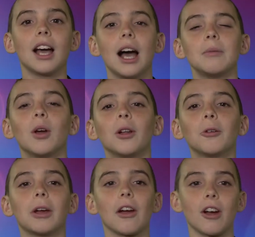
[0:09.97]
I'm Nola
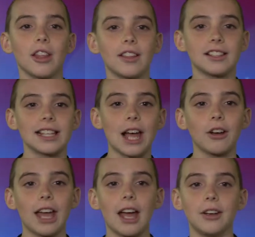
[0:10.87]
Rear, and this is
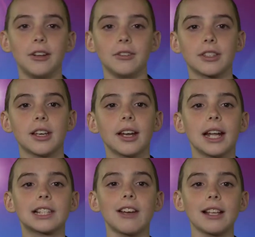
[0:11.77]
Cat News.
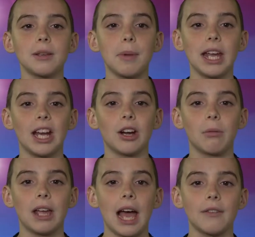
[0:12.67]
It's great to be here.
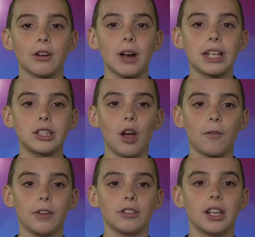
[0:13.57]
We have a great show
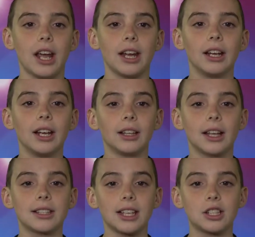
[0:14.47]
for you today.
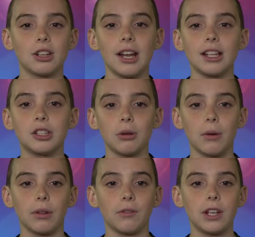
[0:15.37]
Let's get straight into it
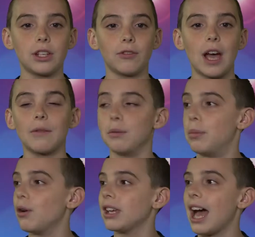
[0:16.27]
with Fidget 5 with
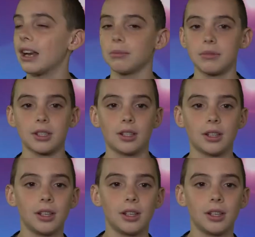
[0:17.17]
Bodie Adams.